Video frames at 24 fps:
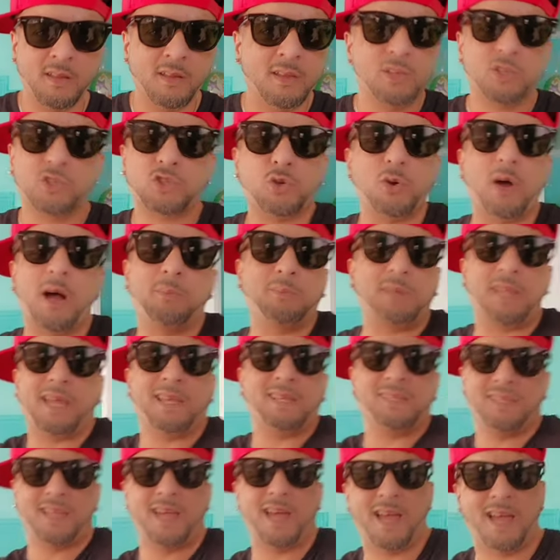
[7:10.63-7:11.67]
So I'm like,
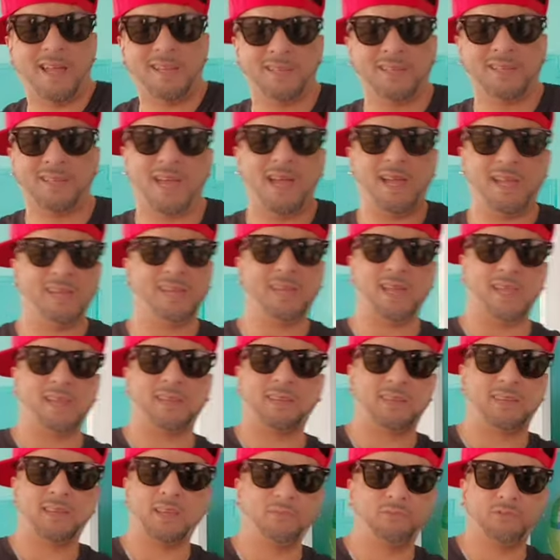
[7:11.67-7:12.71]
nah, nigga, I ain't got to
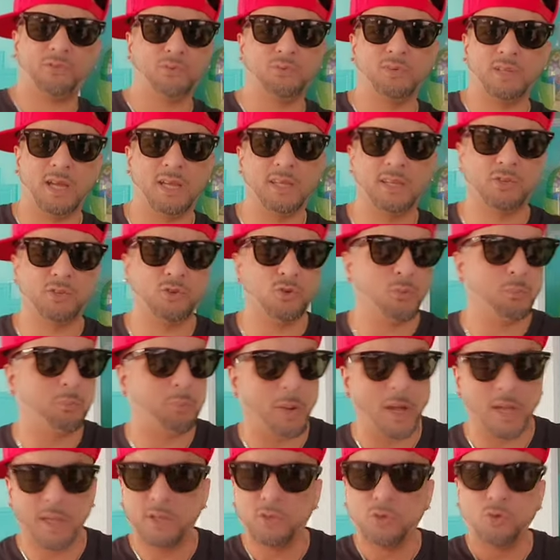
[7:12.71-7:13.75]
give you nothing. You
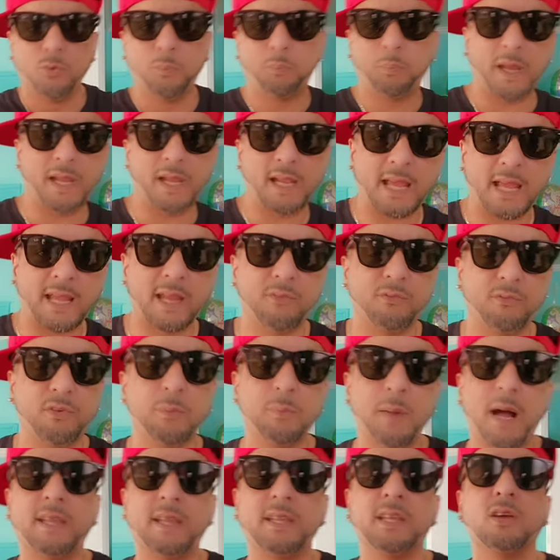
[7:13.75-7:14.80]
bugging, you pay like
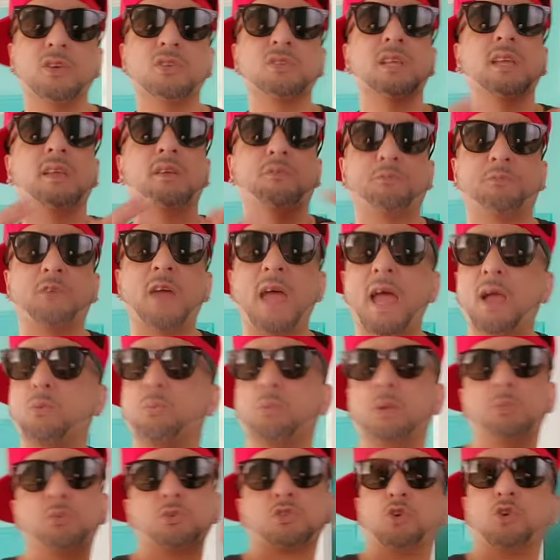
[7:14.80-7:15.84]
everybody else. In fact,
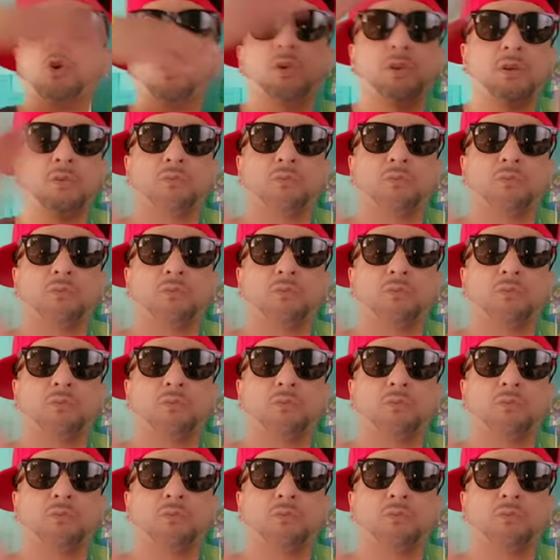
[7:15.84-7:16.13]
we was going